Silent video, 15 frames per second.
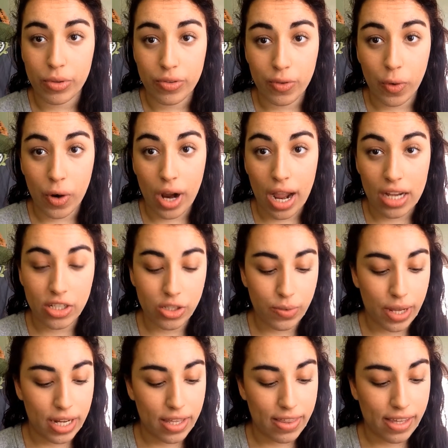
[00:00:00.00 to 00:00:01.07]
Before I do
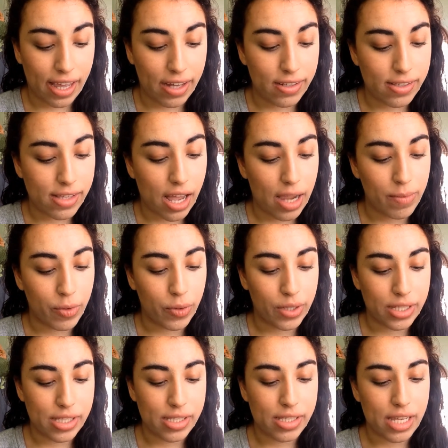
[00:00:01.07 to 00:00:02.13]
anything else, I'm
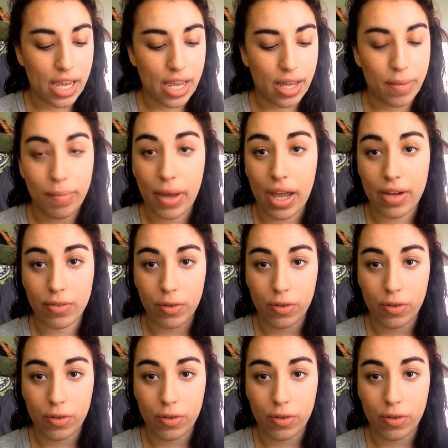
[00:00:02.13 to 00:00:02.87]
going to take my